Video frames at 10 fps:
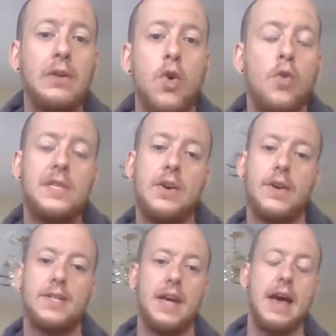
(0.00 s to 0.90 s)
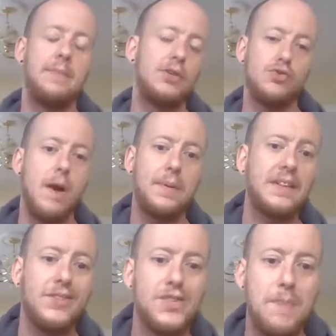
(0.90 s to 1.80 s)
their dropping
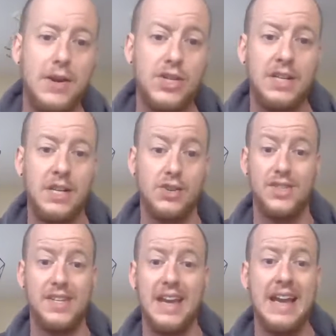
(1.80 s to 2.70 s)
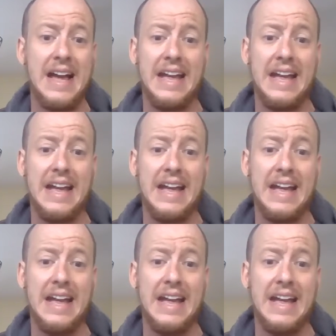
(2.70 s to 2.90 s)
their inspection contingency.